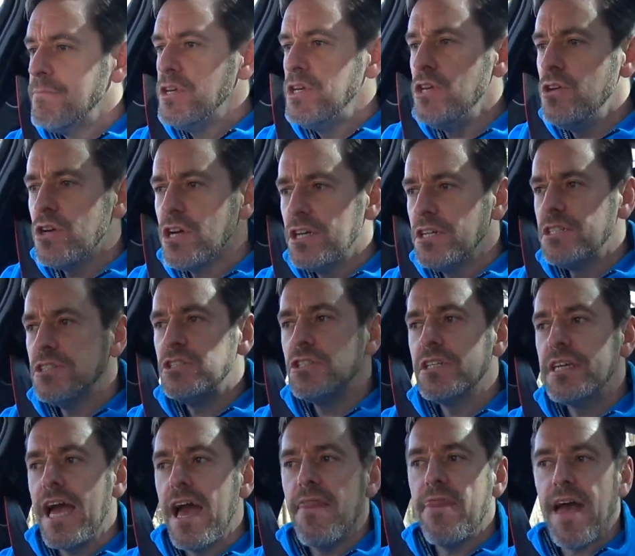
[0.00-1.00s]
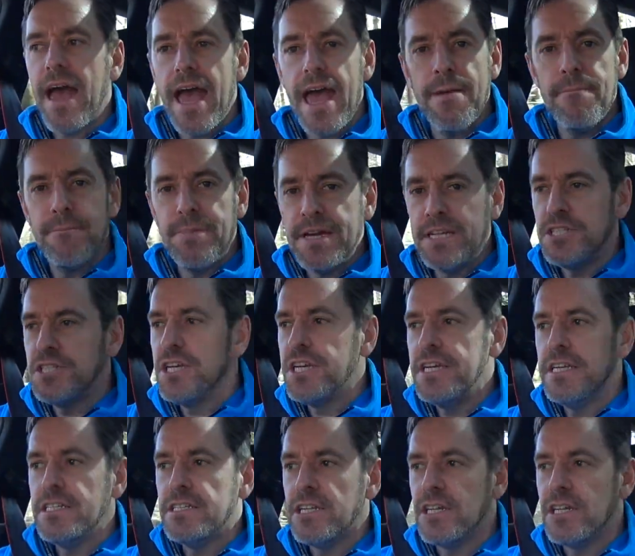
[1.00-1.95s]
you can get that mpg